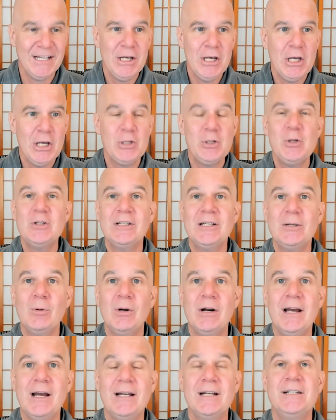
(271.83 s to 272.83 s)
Usually
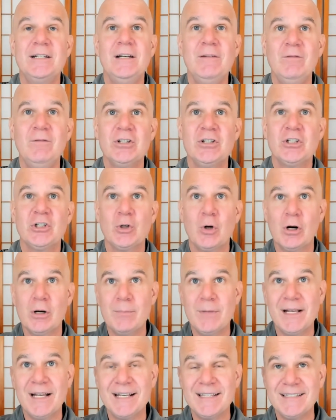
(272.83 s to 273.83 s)
we're at a different shore
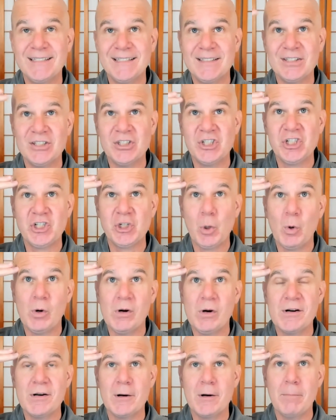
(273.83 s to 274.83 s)
because it's the
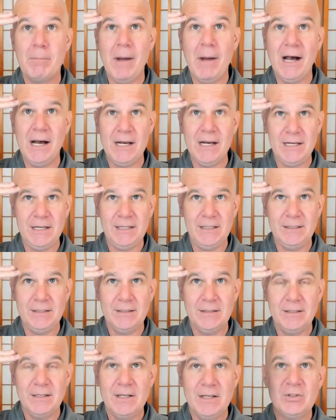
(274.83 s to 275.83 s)
shore in our mind.
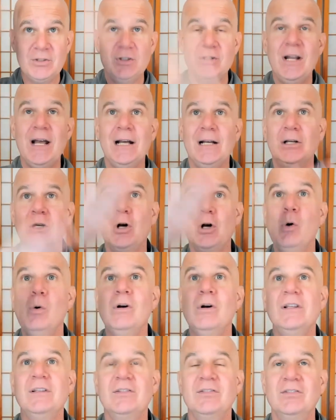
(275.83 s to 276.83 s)
So you're not
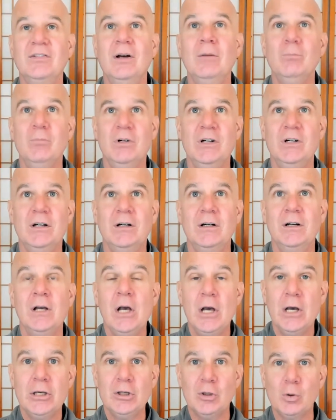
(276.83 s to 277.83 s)
going somewhere.
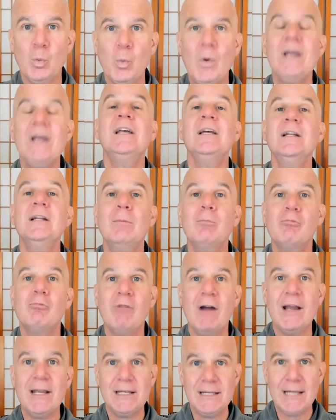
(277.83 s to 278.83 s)
You're waking up
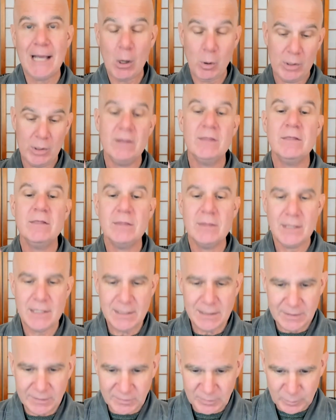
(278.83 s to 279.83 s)
right now in
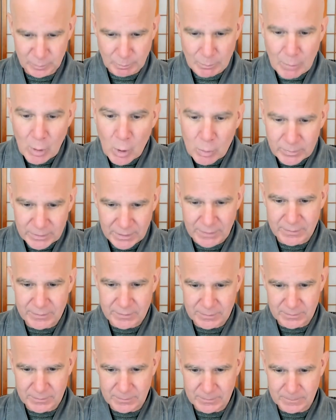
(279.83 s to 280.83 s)
this moment.